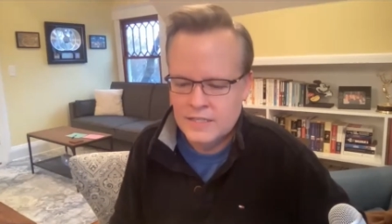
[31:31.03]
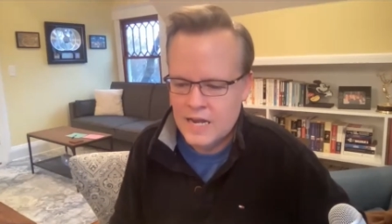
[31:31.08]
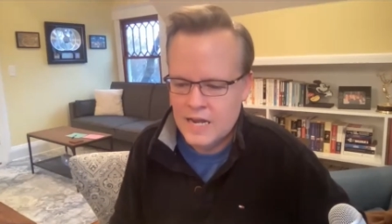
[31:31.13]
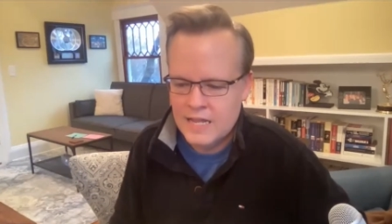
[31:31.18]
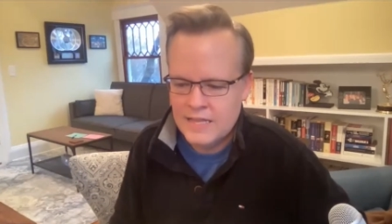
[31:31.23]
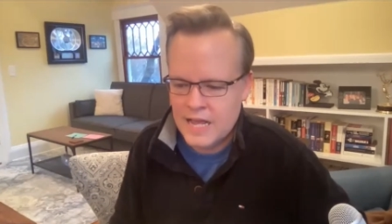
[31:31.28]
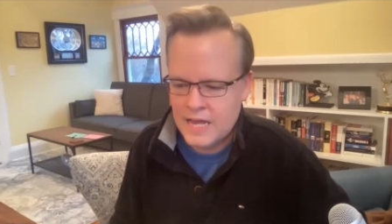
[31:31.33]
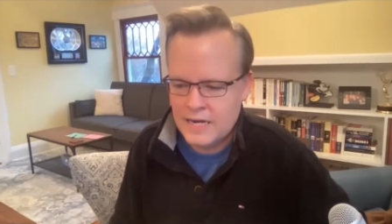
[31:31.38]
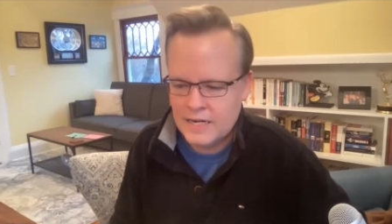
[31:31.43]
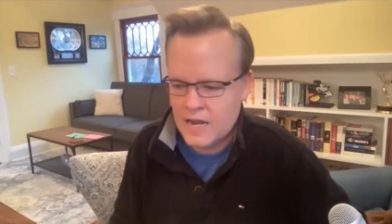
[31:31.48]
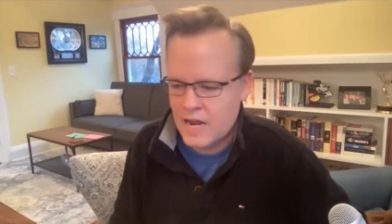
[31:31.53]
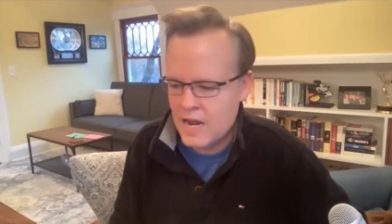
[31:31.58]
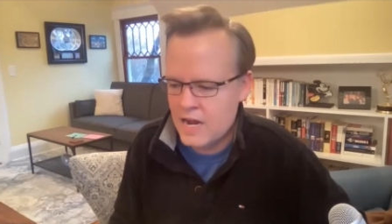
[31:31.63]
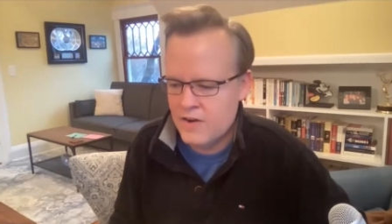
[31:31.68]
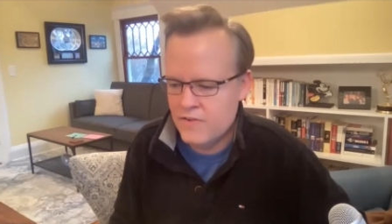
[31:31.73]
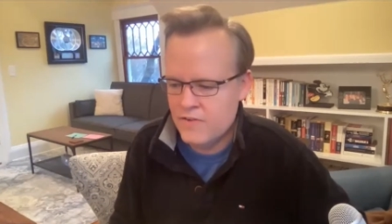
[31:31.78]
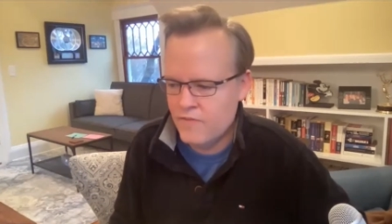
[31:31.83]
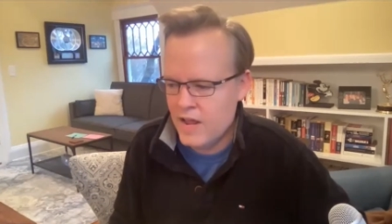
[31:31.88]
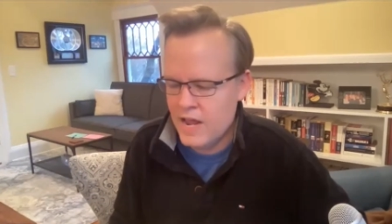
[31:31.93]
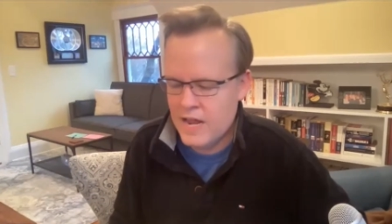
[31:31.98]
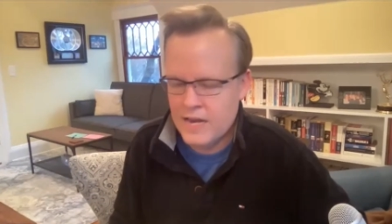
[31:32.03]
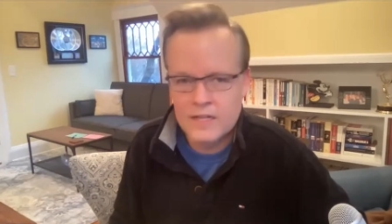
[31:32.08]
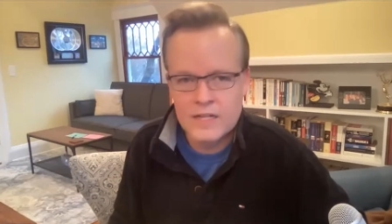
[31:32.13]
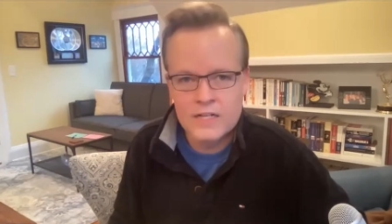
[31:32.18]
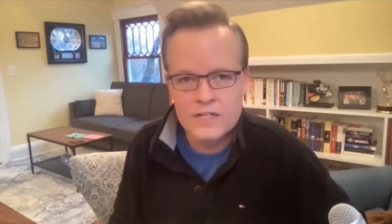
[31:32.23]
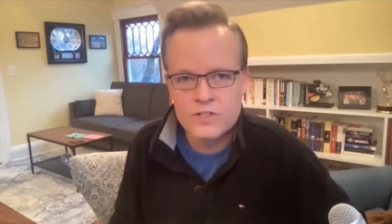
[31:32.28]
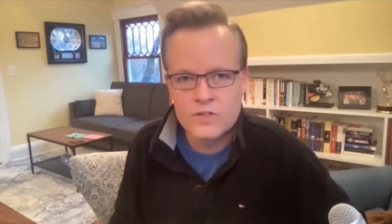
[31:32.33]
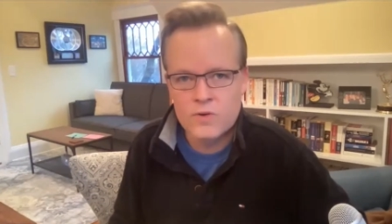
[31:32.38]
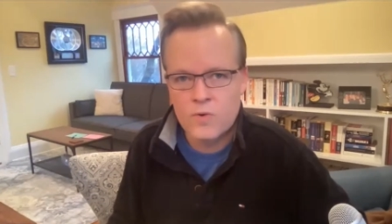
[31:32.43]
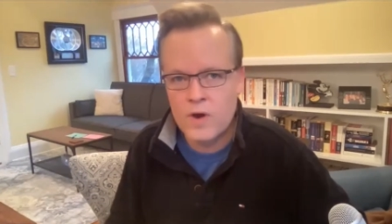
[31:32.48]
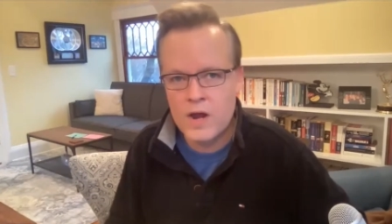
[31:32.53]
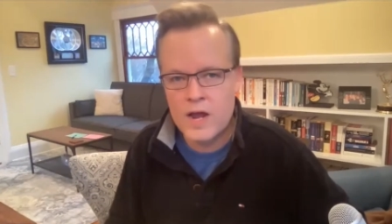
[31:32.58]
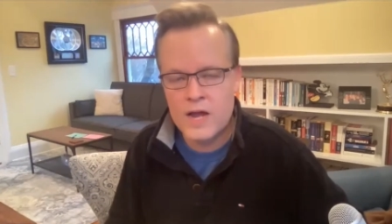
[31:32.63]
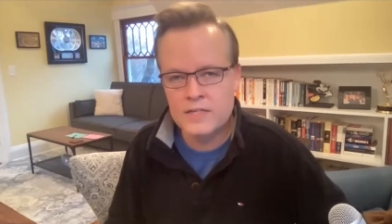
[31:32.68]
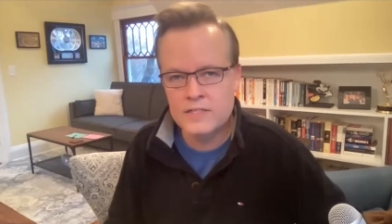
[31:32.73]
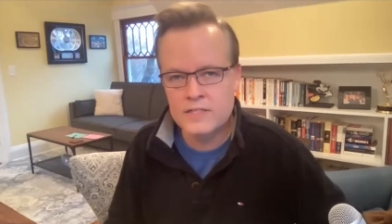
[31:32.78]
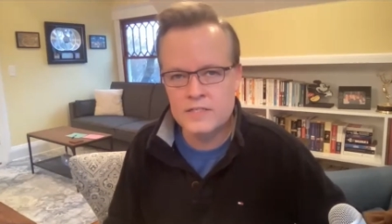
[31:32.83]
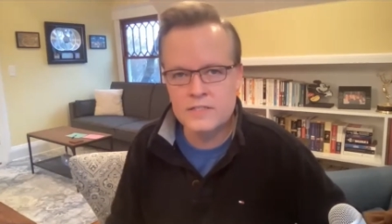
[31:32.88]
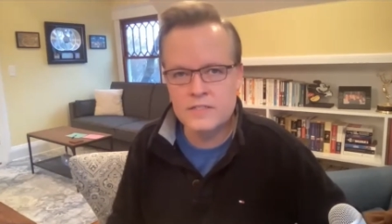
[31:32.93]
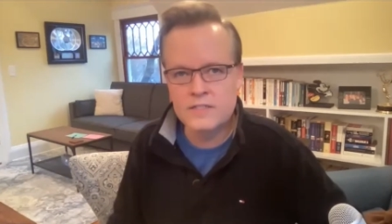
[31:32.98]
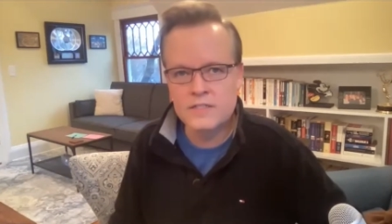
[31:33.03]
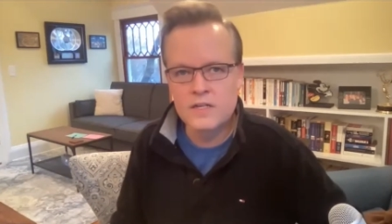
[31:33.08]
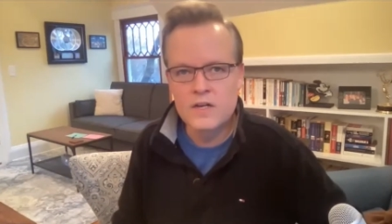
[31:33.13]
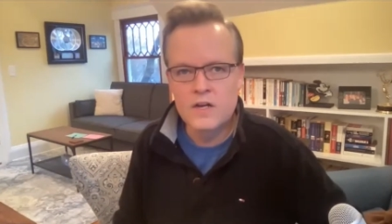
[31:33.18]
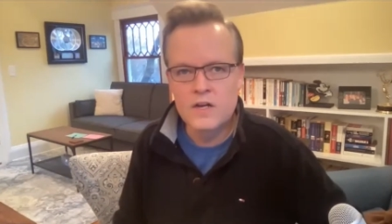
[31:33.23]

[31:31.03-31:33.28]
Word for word: and that kind of endless quest.